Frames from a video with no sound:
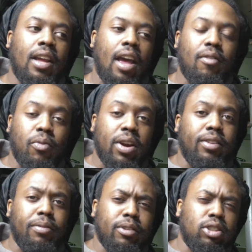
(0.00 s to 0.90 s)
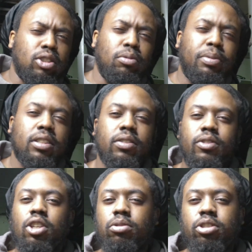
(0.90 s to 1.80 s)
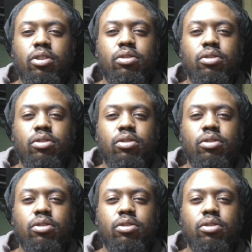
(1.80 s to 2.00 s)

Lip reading: have read the first 2 books of JoJo,